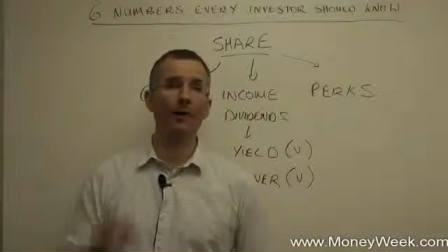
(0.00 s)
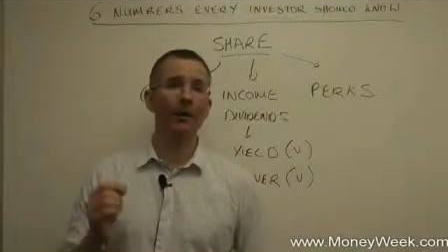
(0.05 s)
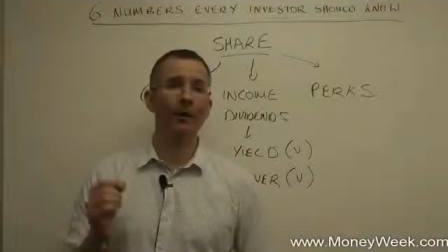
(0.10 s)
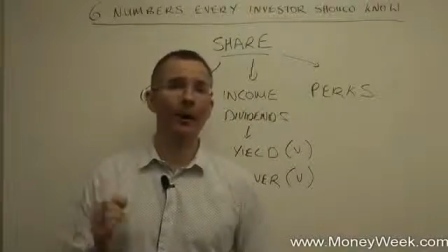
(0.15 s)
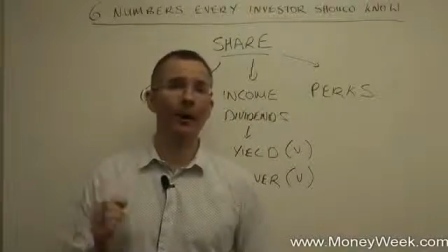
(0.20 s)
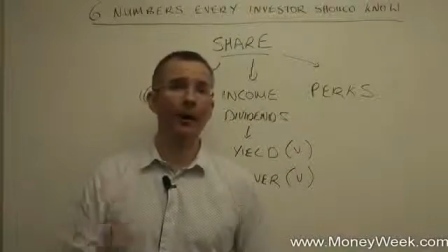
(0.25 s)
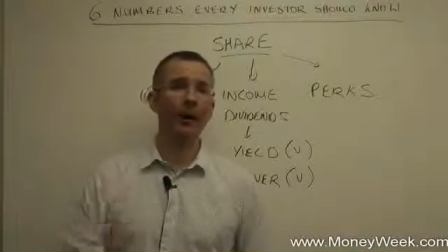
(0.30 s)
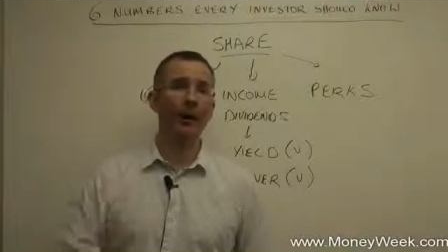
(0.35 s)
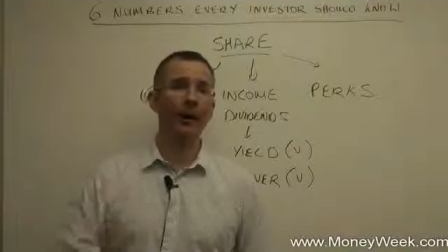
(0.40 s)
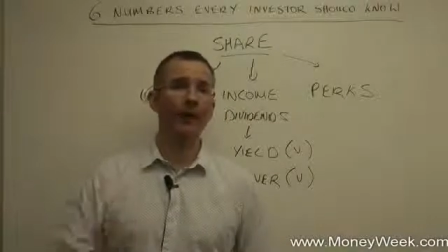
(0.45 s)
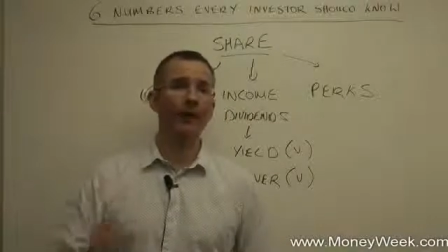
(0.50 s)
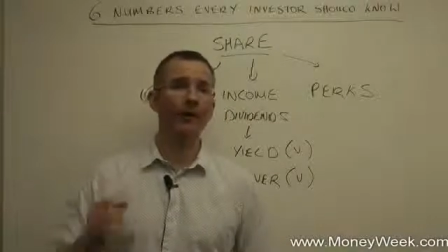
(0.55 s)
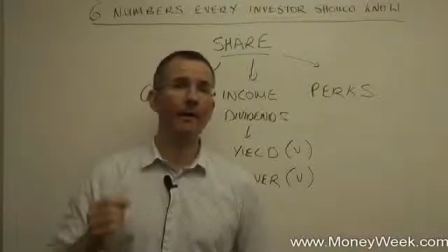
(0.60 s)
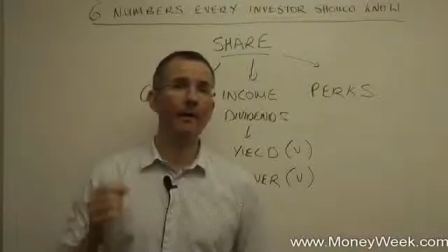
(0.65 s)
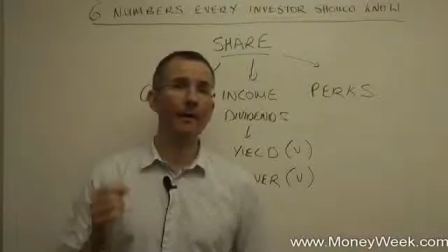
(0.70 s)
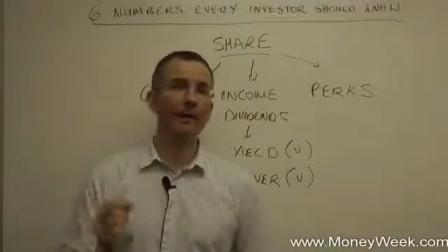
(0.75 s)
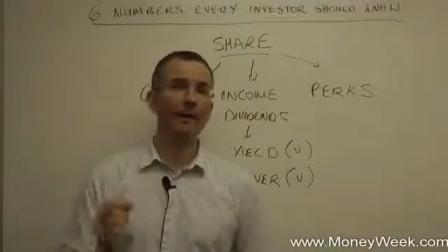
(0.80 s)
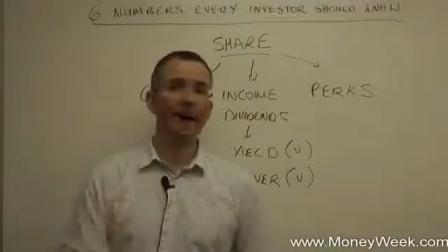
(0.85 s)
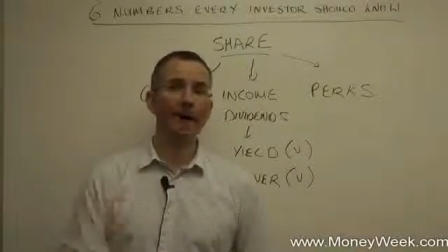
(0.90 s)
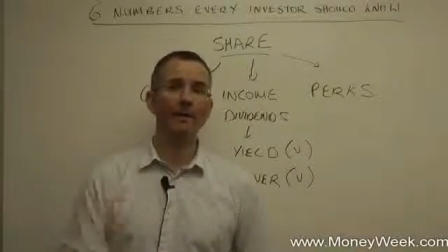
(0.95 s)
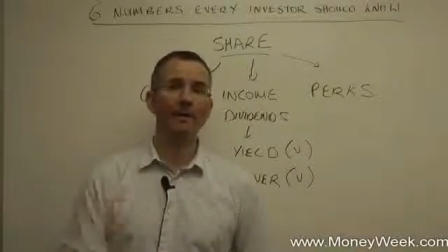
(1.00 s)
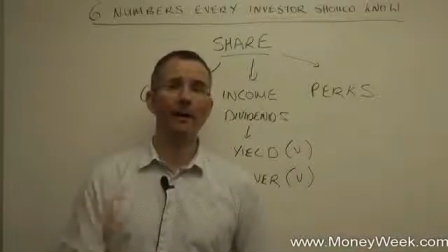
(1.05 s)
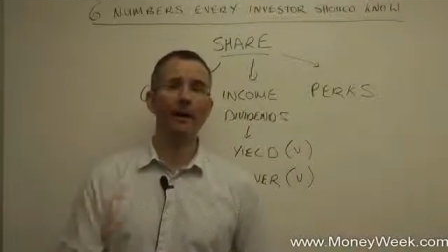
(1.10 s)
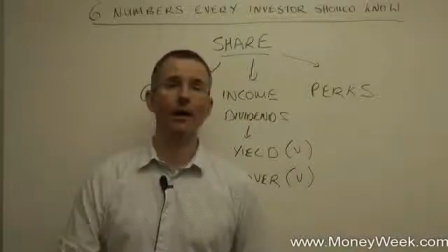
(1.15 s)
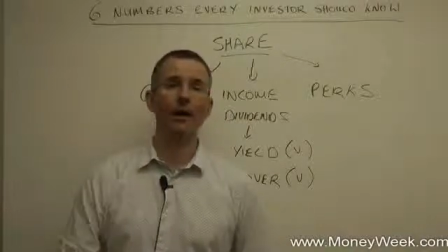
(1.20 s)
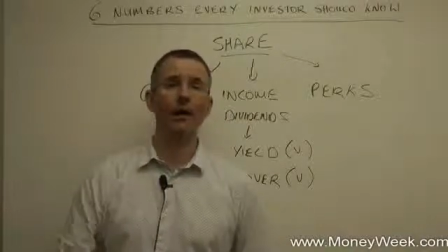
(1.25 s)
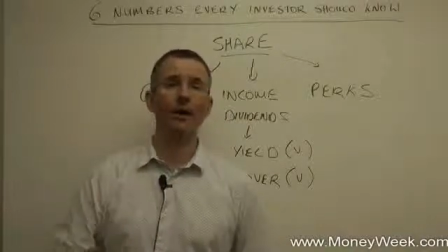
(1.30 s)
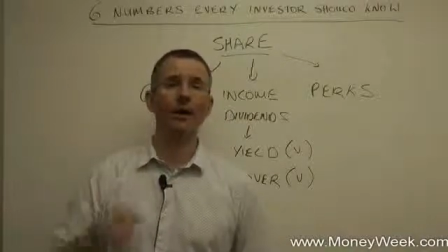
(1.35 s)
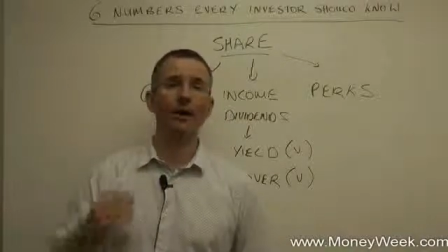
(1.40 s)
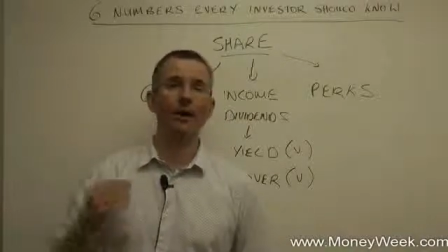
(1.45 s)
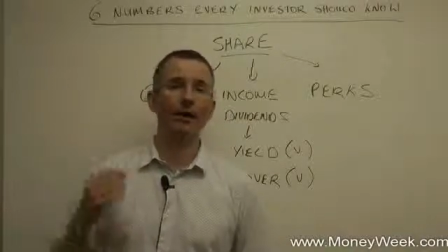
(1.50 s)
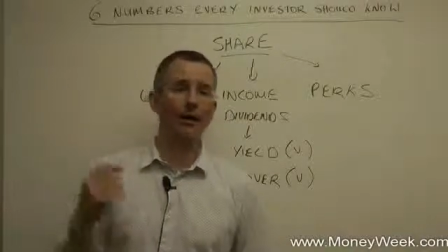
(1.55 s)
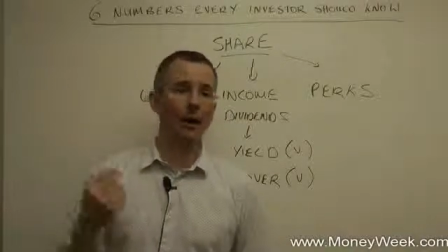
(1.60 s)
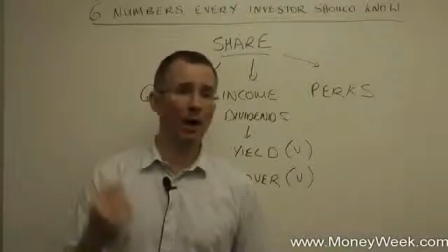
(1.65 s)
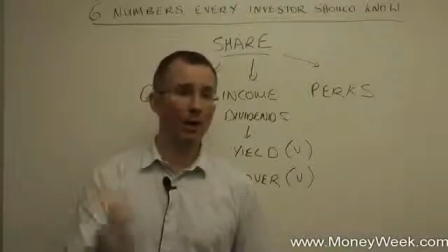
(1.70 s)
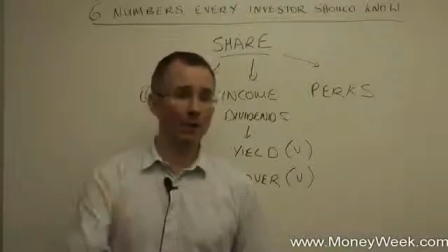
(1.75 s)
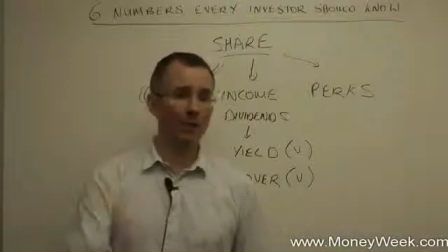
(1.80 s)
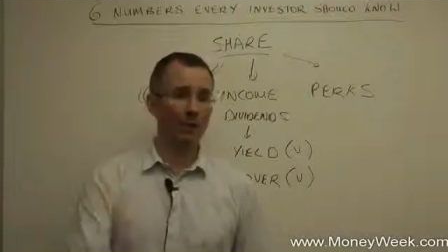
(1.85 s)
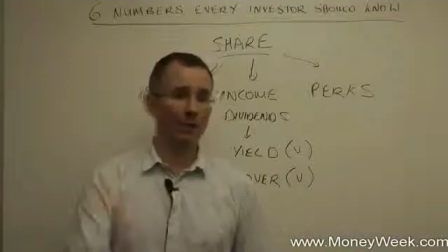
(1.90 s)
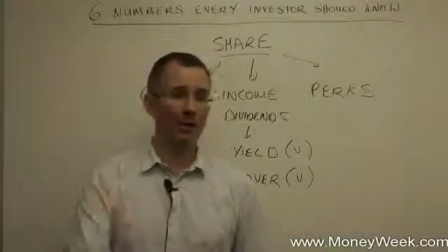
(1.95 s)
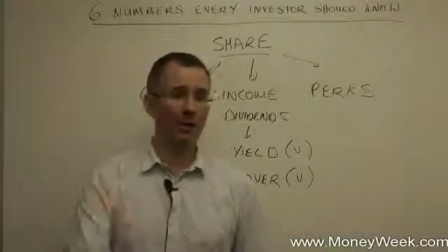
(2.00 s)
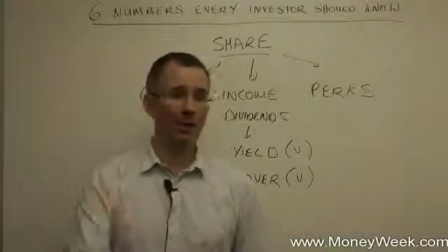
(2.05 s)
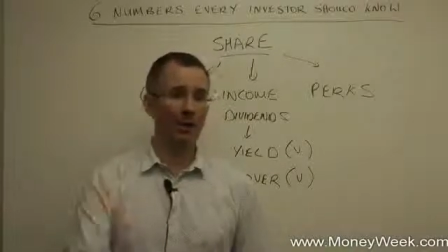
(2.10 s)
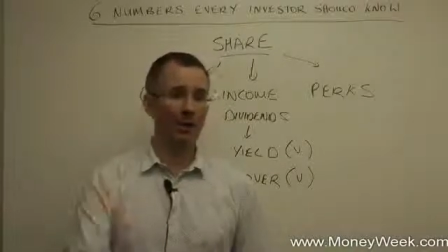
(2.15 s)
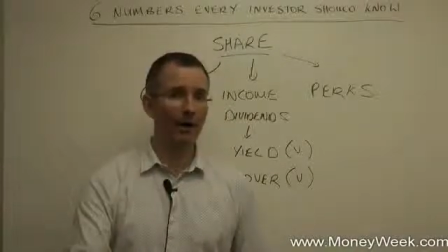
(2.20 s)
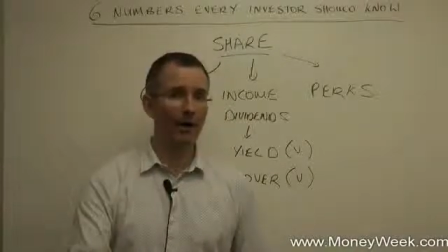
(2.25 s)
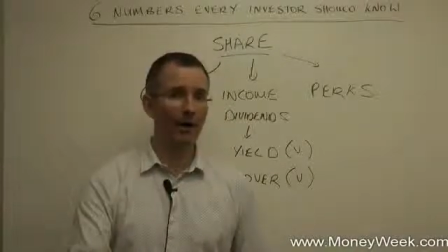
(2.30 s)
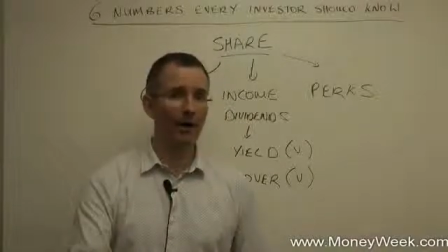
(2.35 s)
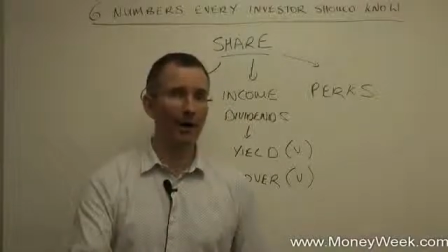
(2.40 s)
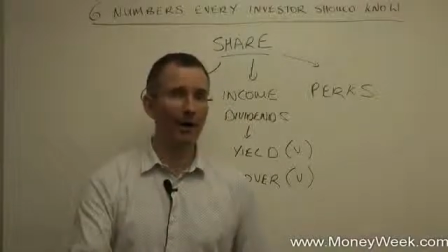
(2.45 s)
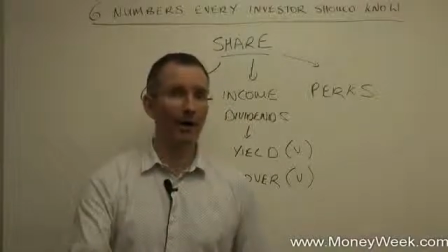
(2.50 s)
The higher the better. Low cover,